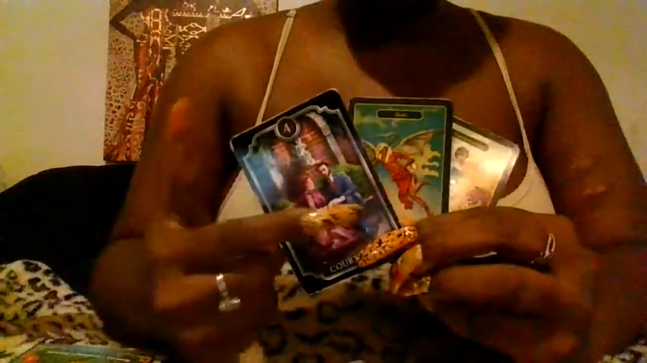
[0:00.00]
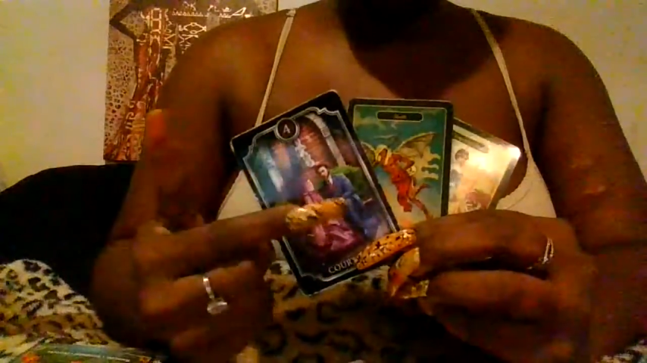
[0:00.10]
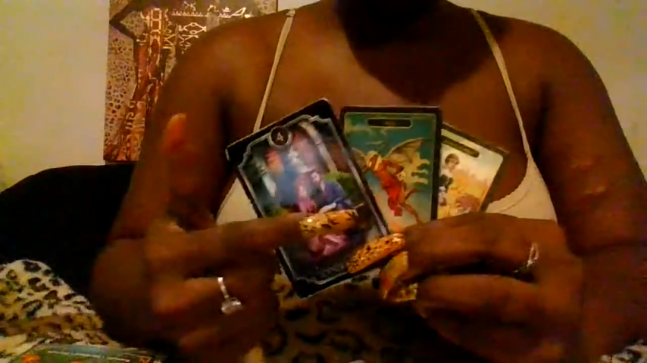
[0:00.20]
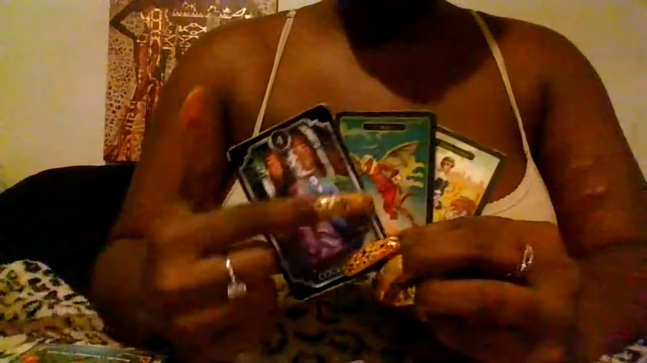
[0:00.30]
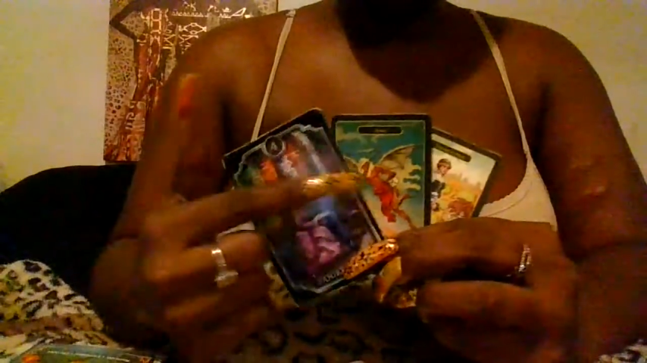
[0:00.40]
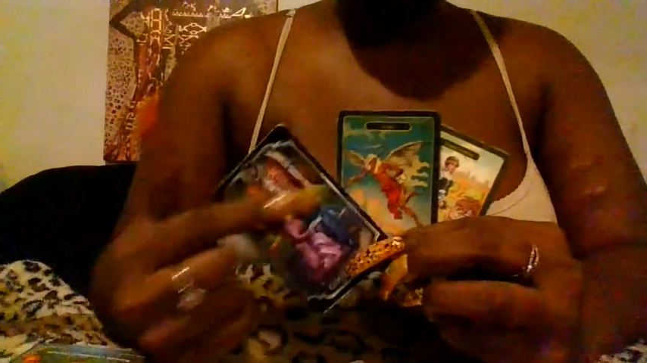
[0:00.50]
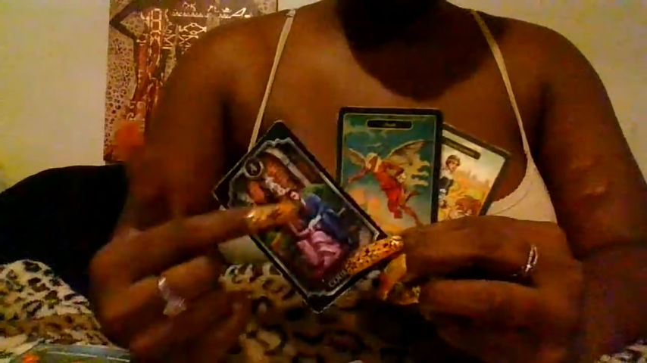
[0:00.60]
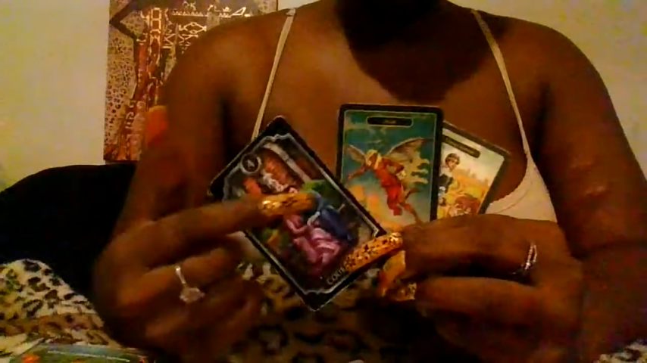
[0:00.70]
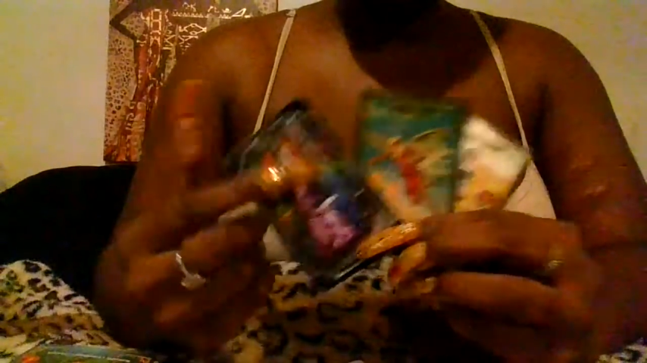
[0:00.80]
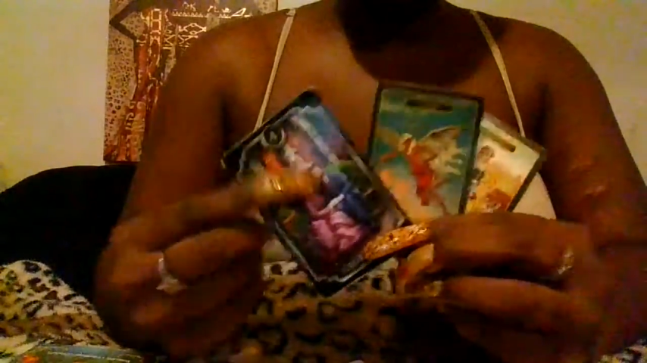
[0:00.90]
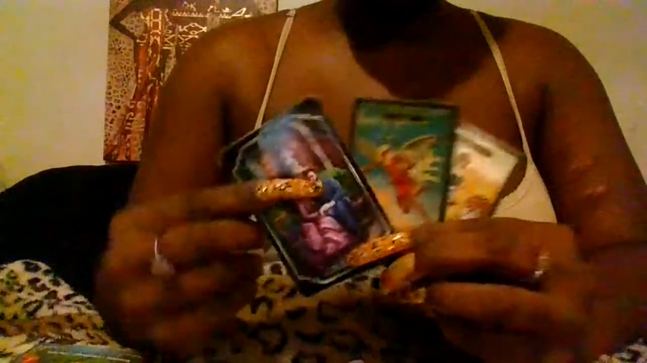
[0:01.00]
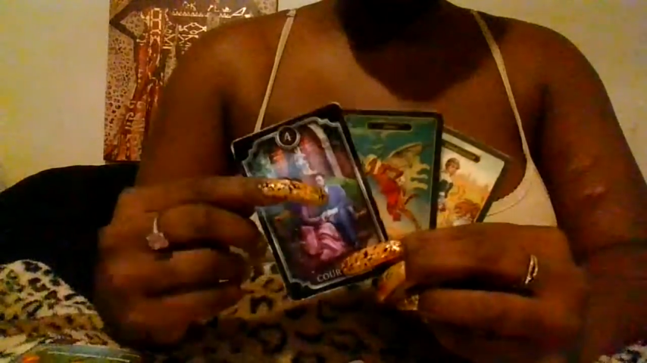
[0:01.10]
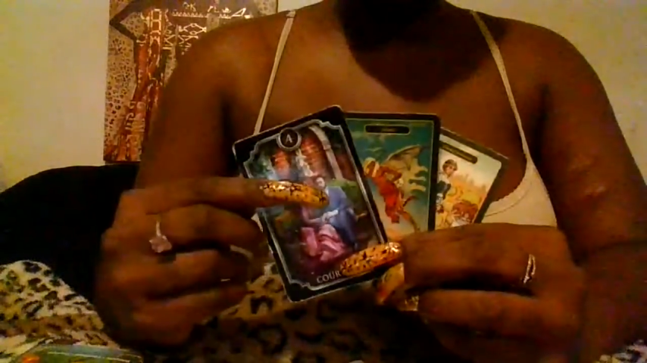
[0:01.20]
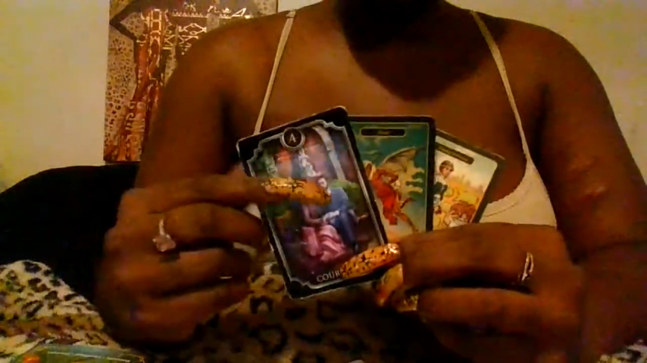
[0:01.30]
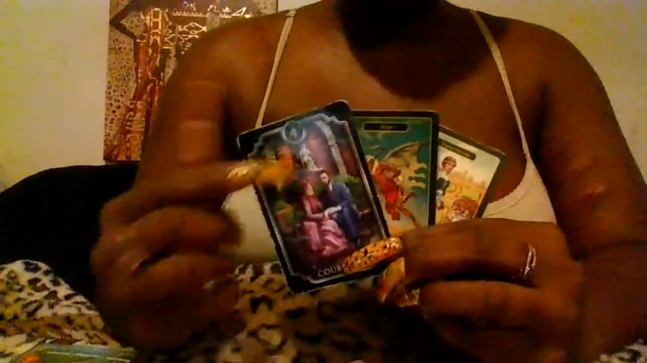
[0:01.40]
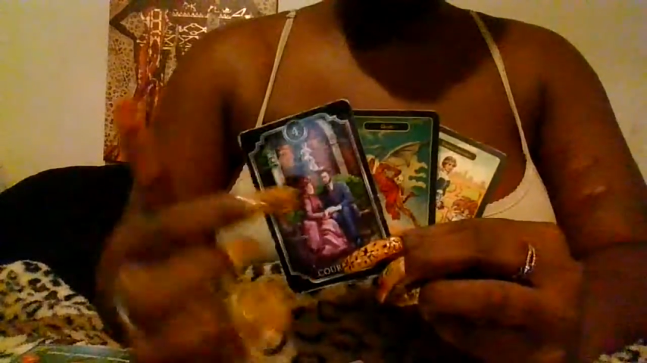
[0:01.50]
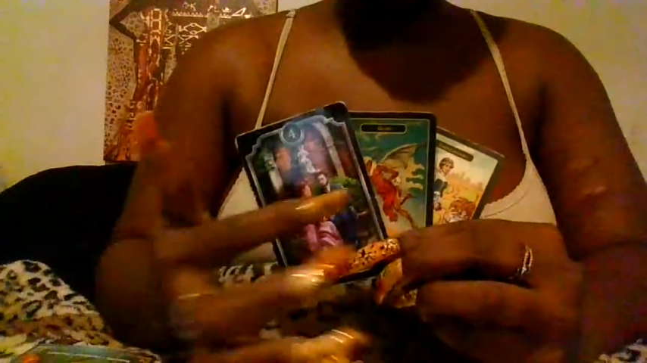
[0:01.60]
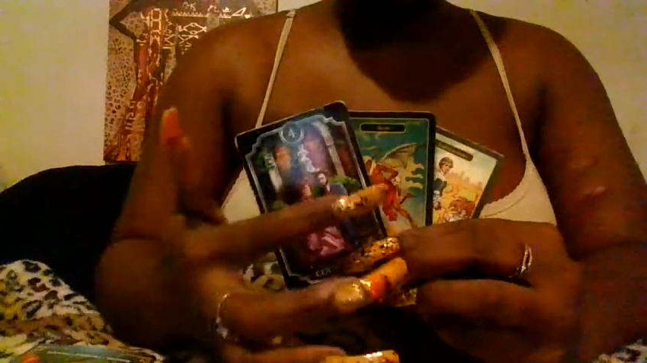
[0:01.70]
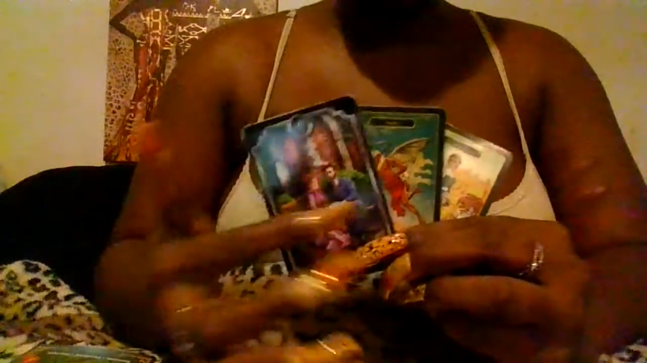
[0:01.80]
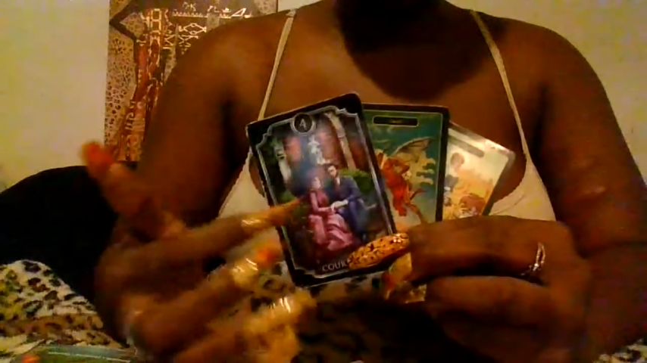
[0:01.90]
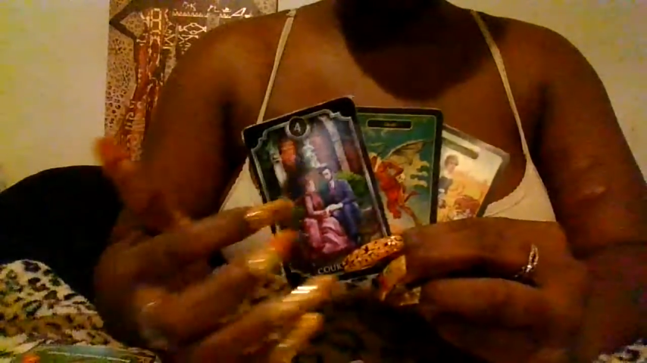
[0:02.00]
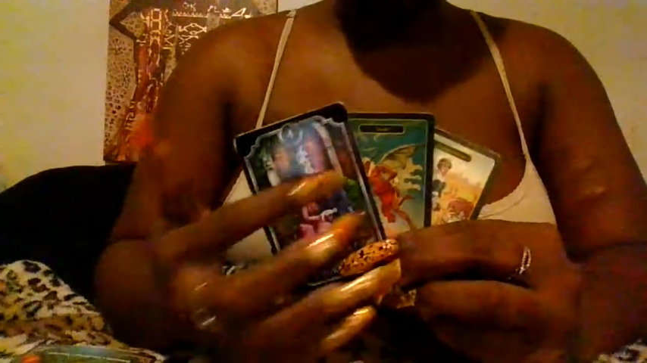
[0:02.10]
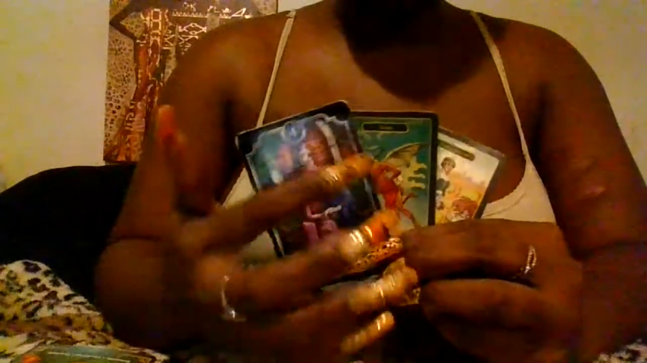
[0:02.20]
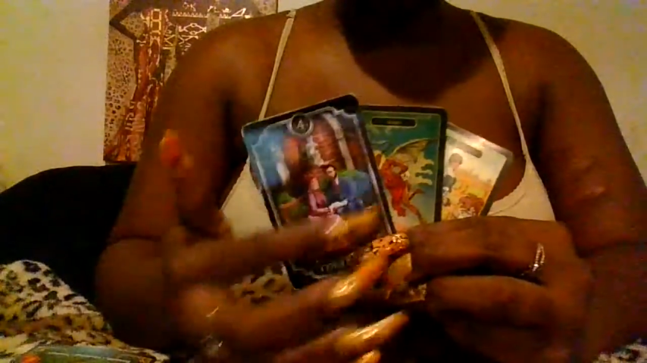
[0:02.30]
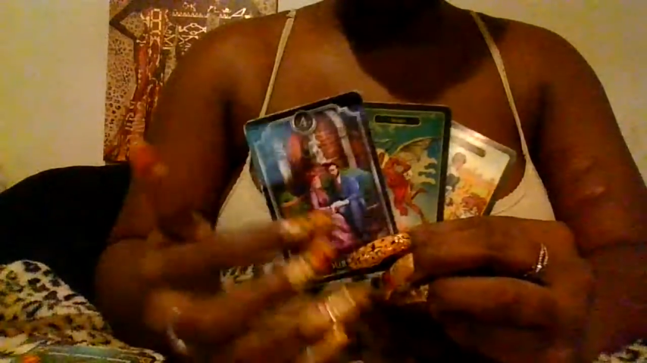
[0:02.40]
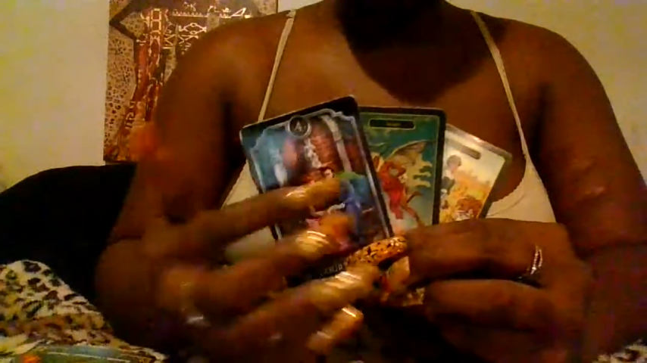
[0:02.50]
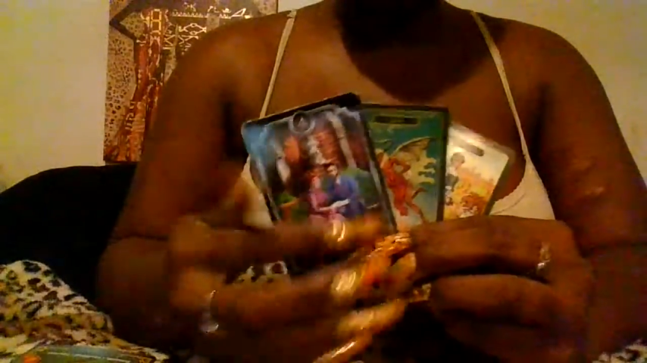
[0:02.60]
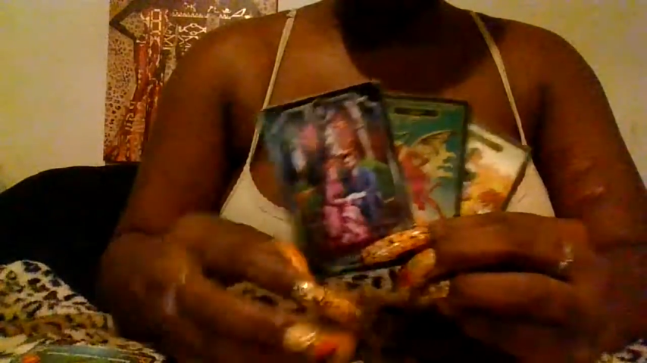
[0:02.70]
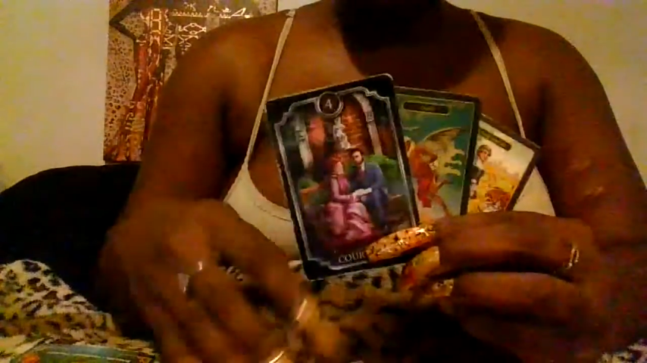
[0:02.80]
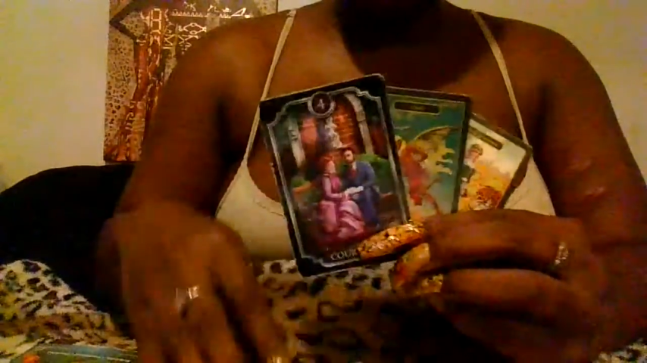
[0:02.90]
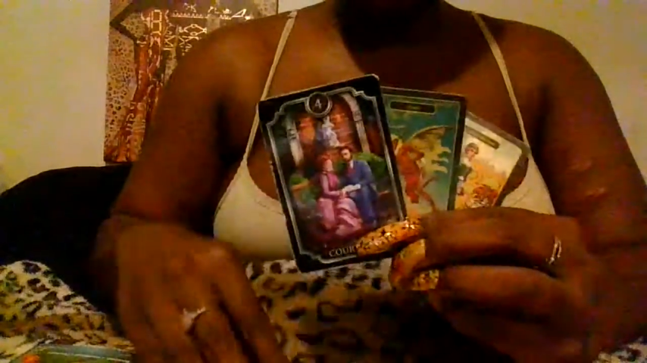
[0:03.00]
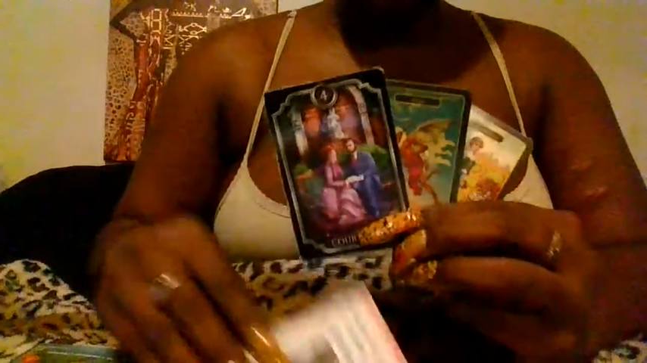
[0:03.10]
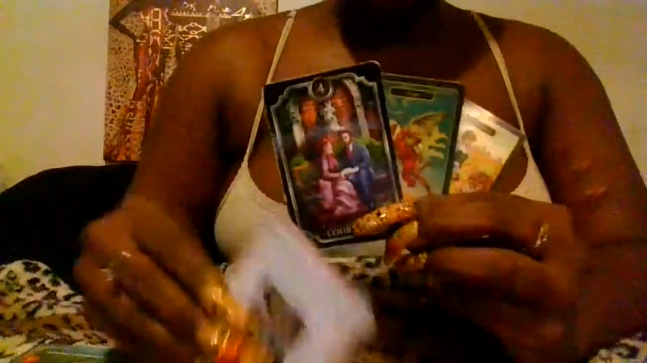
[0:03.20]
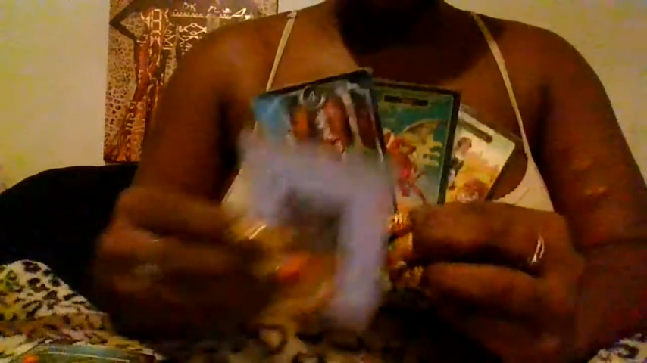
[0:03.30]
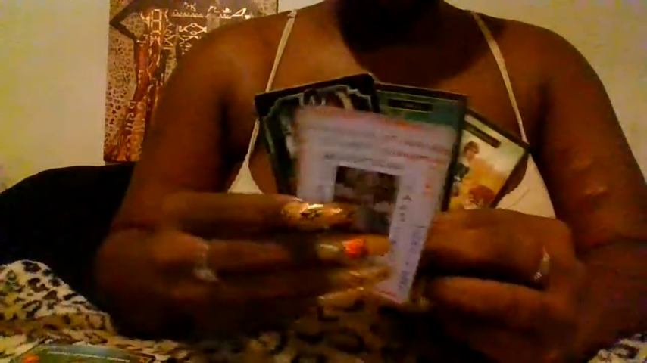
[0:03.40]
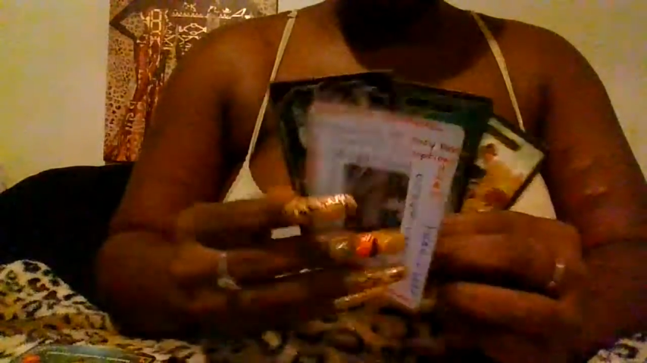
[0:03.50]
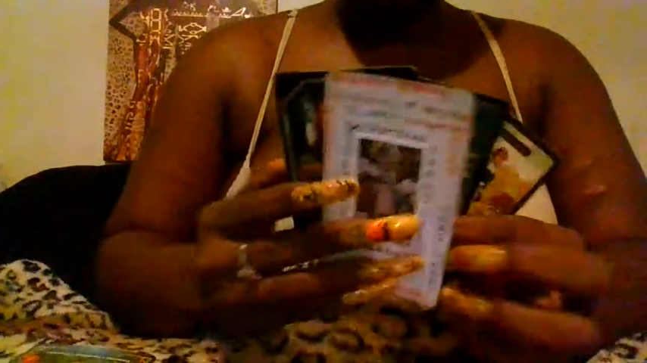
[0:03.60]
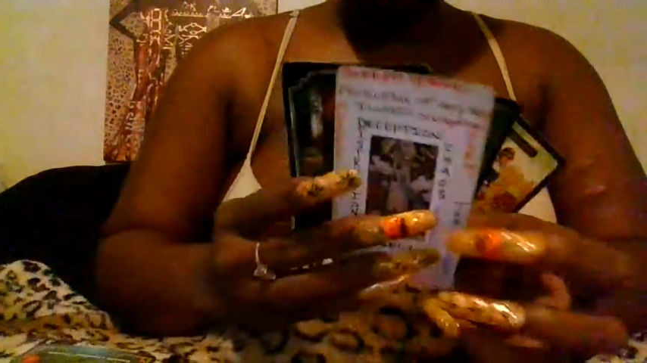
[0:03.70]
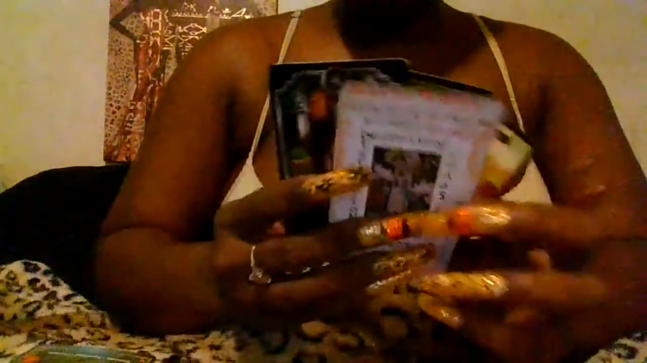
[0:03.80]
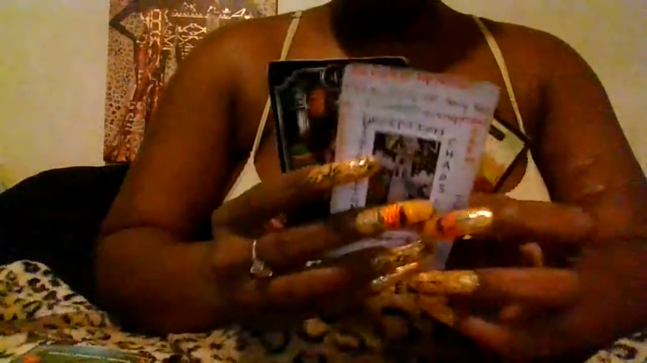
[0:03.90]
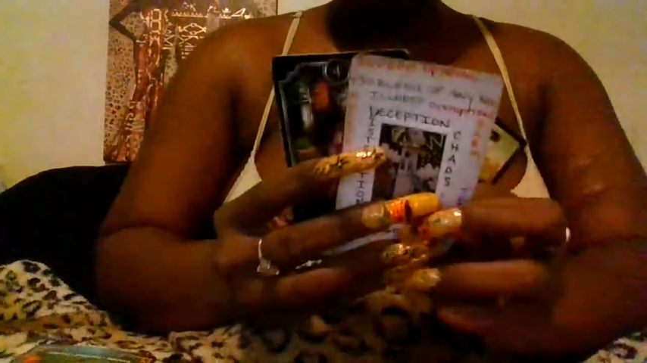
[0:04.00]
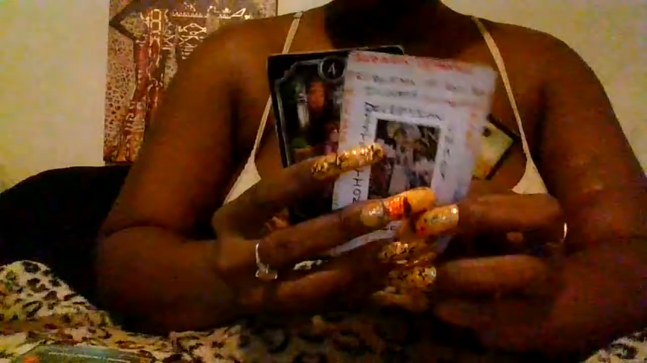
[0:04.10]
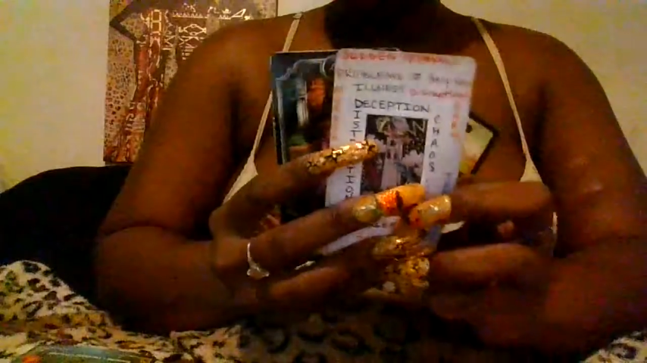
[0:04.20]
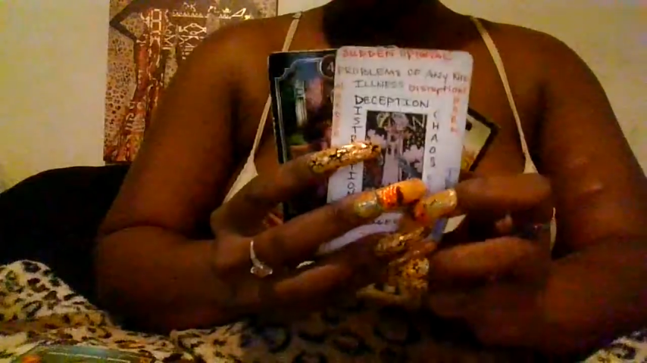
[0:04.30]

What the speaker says: [unreadable: no face in view]